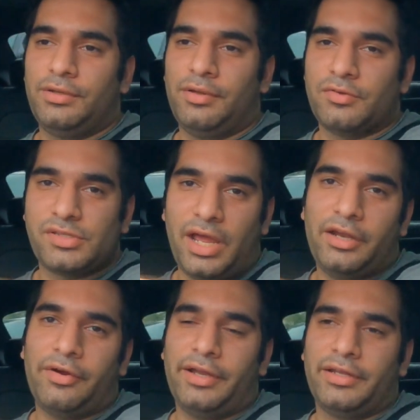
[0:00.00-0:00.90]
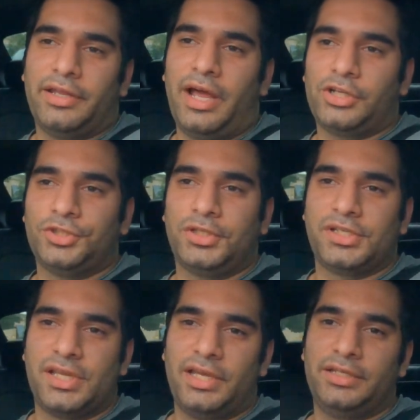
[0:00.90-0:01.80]
it was 9 grand actually,
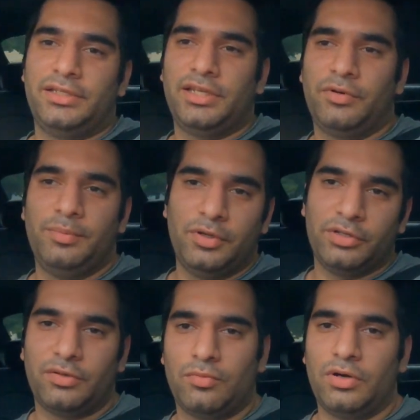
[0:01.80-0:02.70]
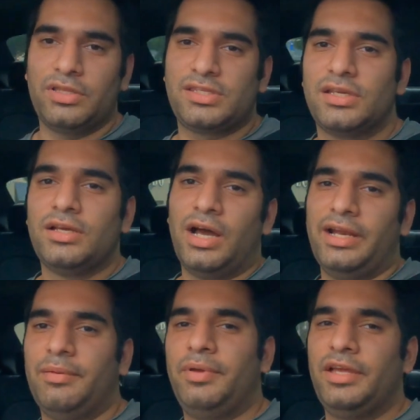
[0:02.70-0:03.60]
because I did rebuild it once. I
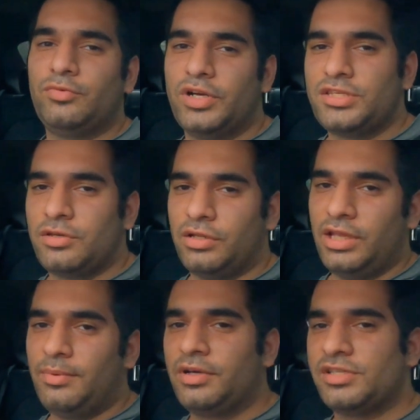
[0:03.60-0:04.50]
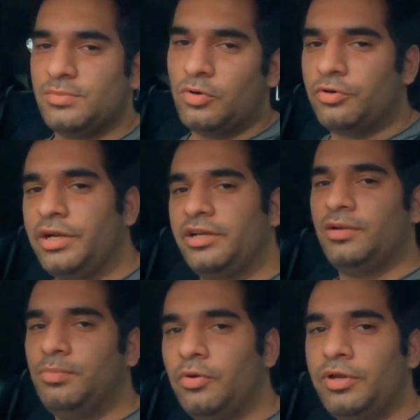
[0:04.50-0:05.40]
didn't pay twice for labor because the motor ended
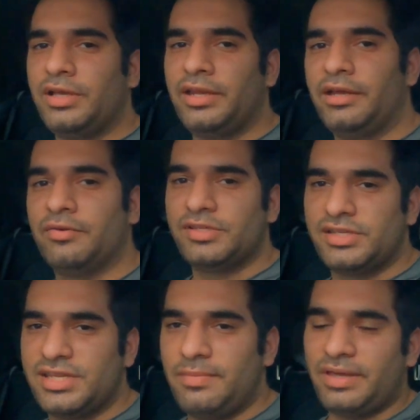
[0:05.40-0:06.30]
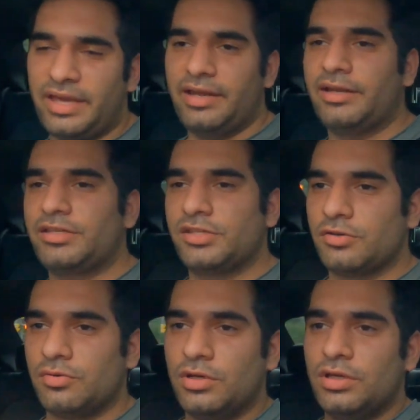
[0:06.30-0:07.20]
up blowing, and it was the same mechanic,
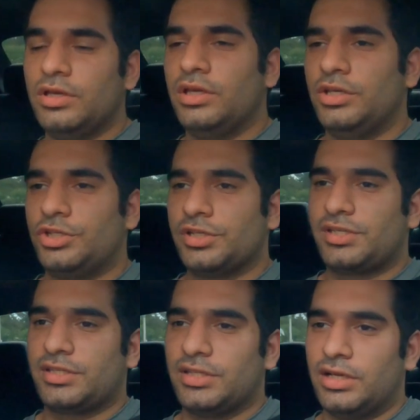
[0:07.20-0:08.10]
so he just